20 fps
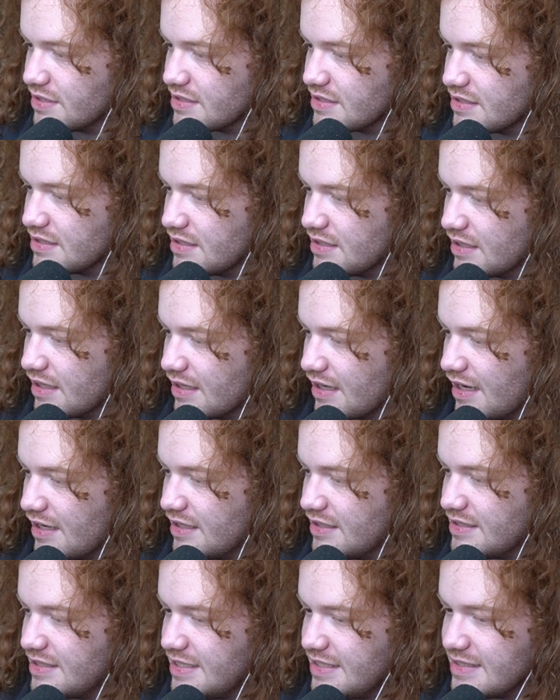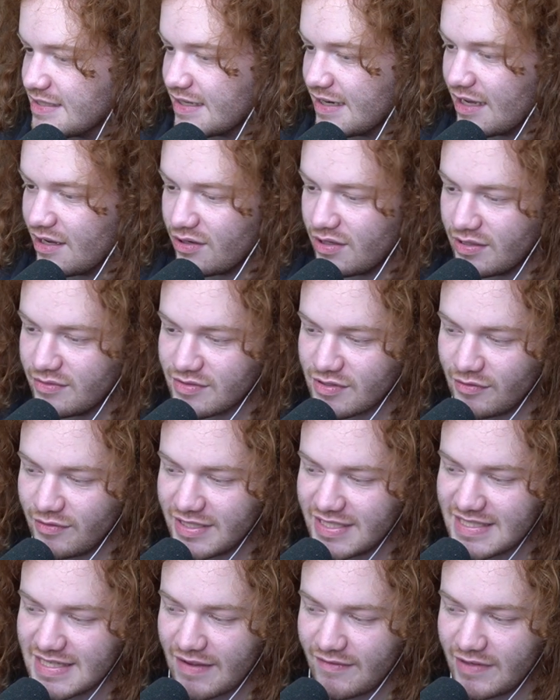it's kind of decent out. It was
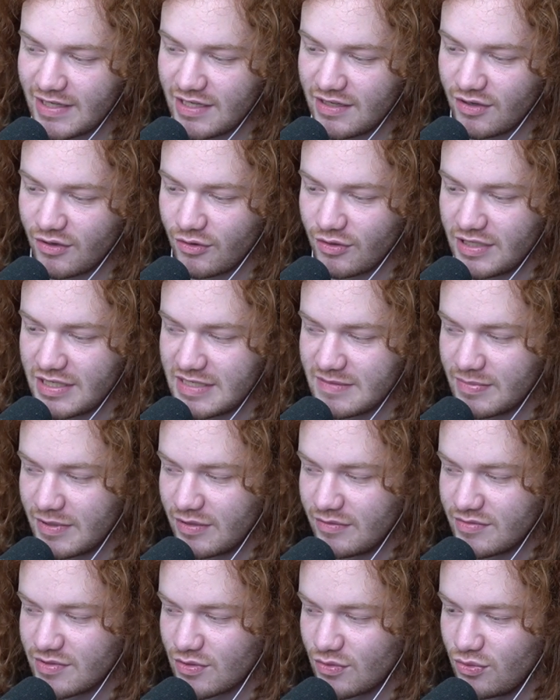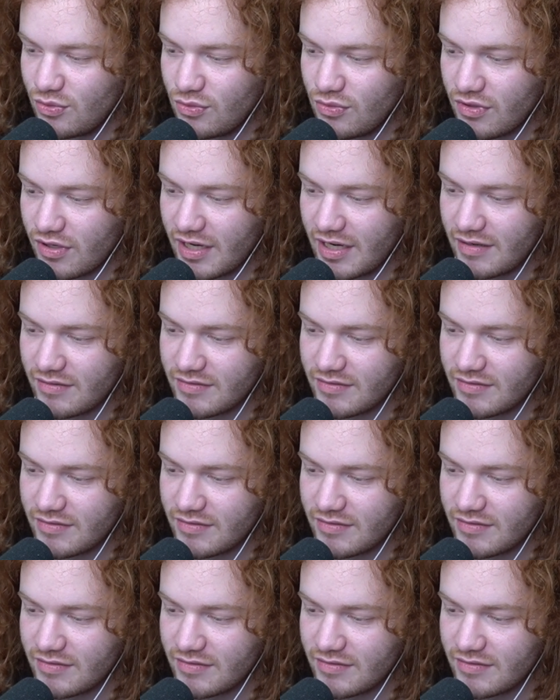only seventy degrees, but it was cooler